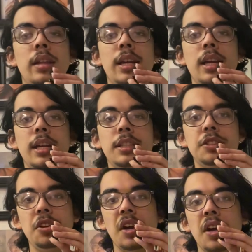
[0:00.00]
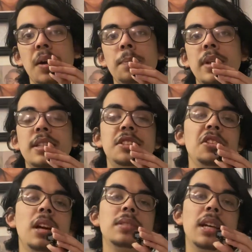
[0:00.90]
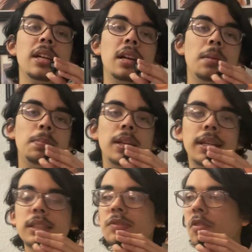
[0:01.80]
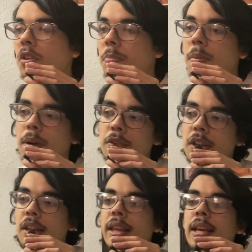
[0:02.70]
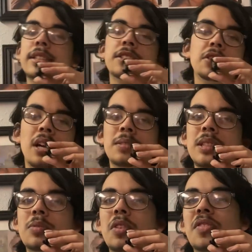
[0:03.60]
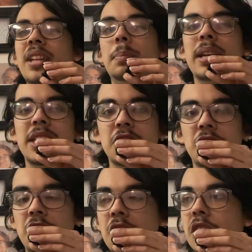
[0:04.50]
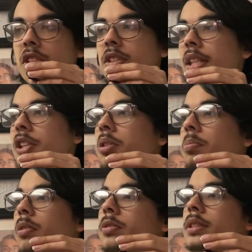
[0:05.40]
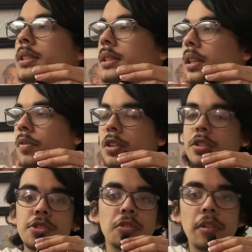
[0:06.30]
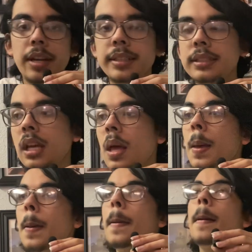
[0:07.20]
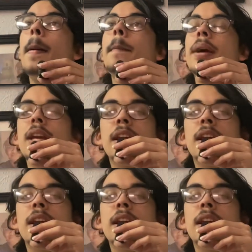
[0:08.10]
like Instagram. Instagram's not a place for promoting. I think Instagram's just more for like pictures and you can post stuff on your stories. But